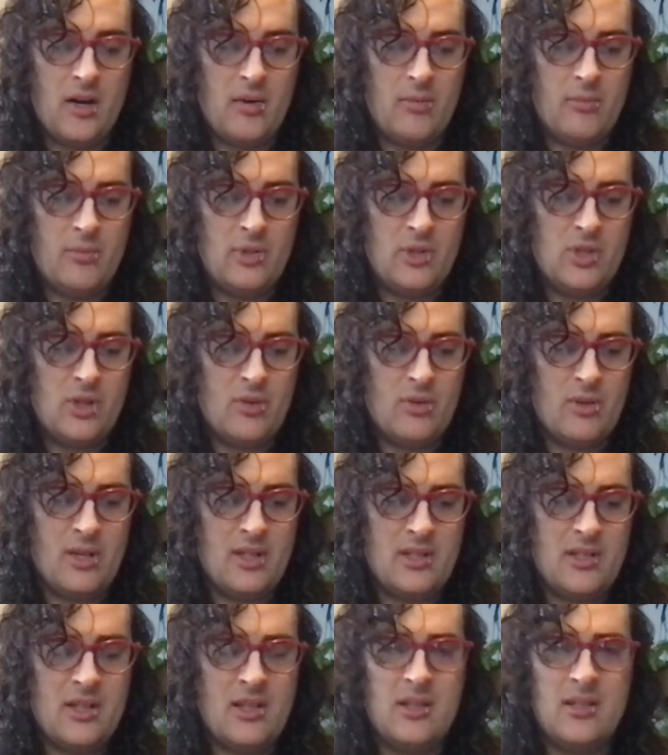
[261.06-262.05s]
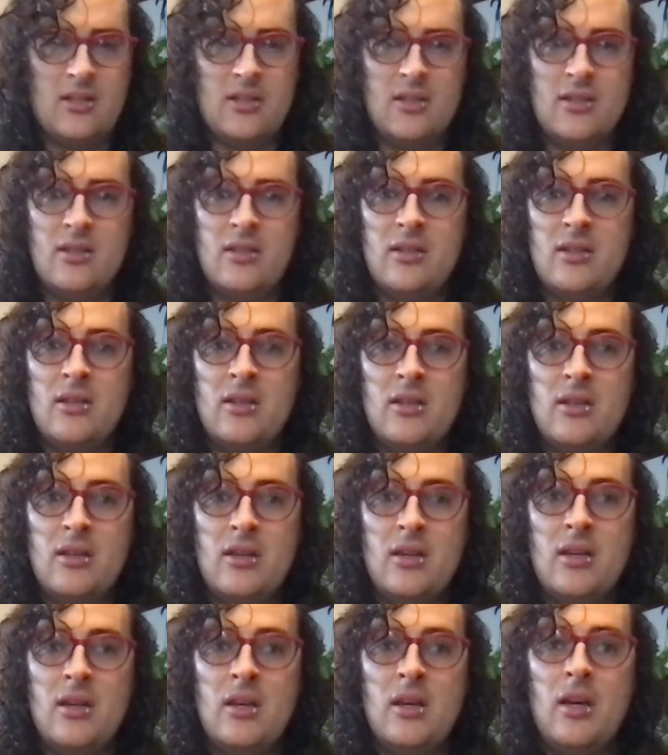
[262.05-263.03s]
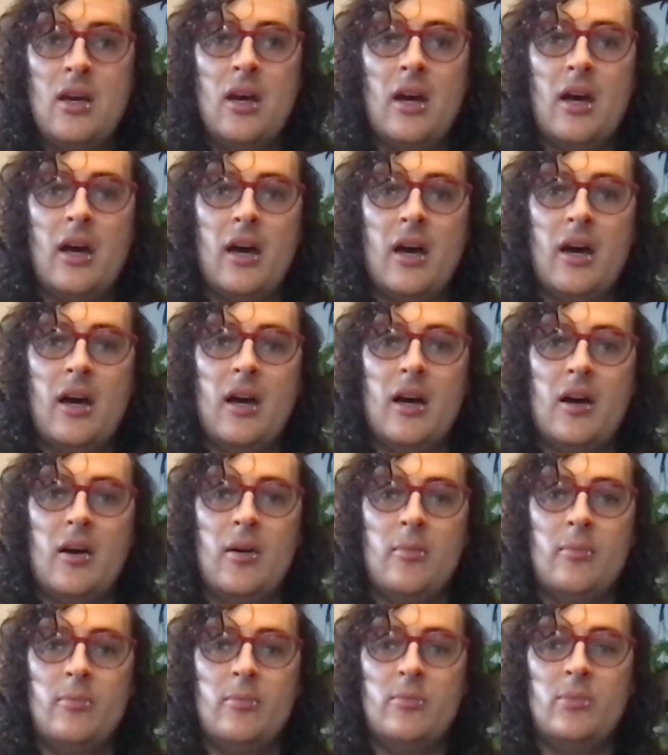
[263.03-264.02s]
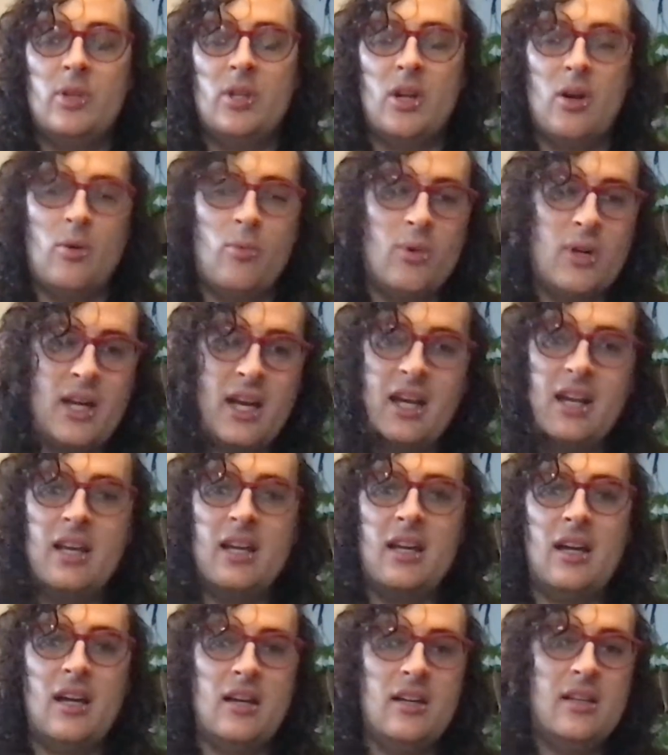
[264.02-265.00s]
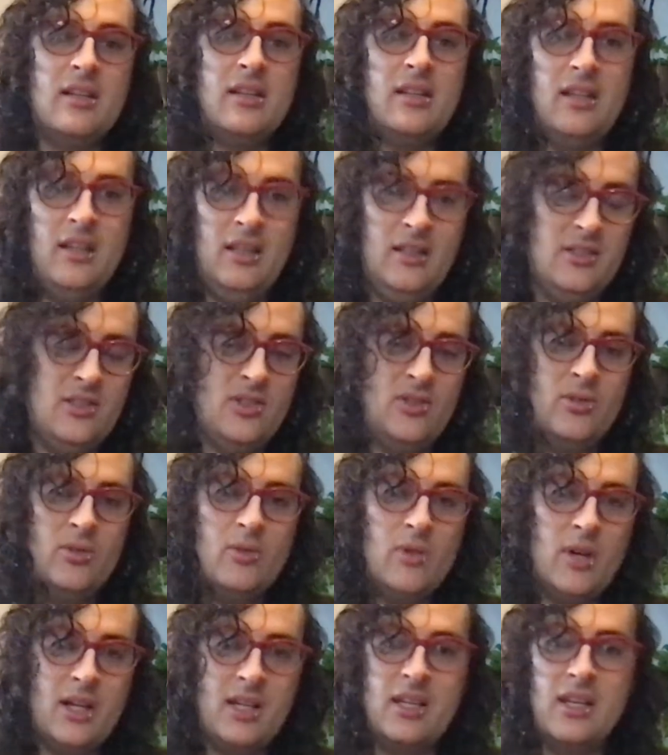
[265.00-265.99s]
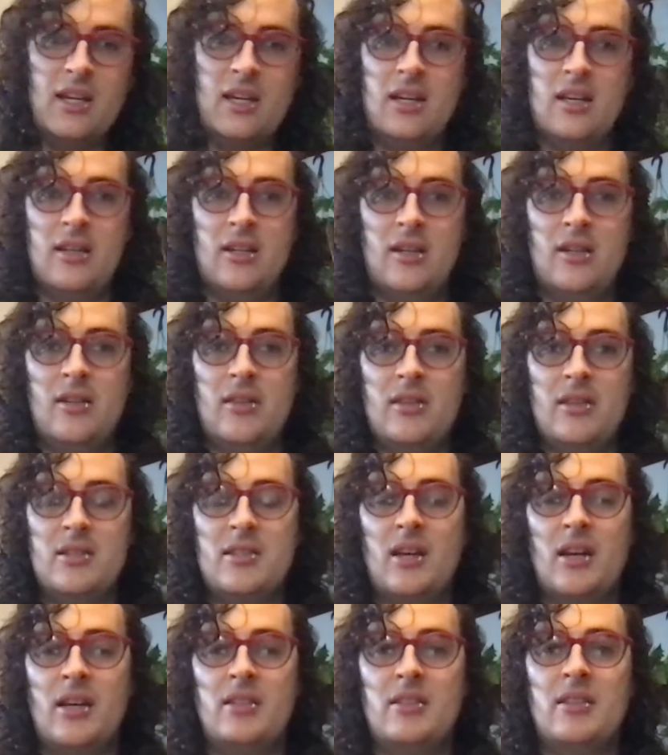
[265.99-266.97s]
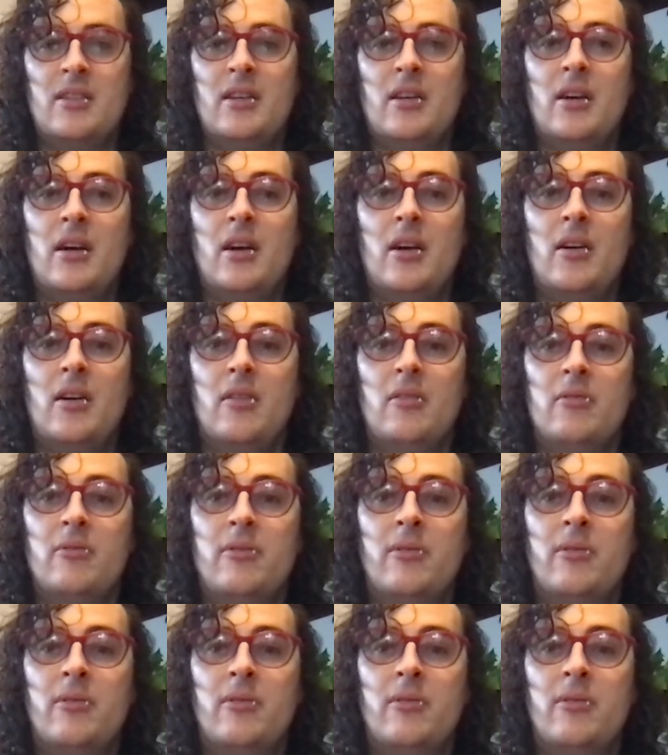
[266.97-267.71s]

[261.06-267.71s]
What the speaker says: So this is, we're getting into, again, this idea of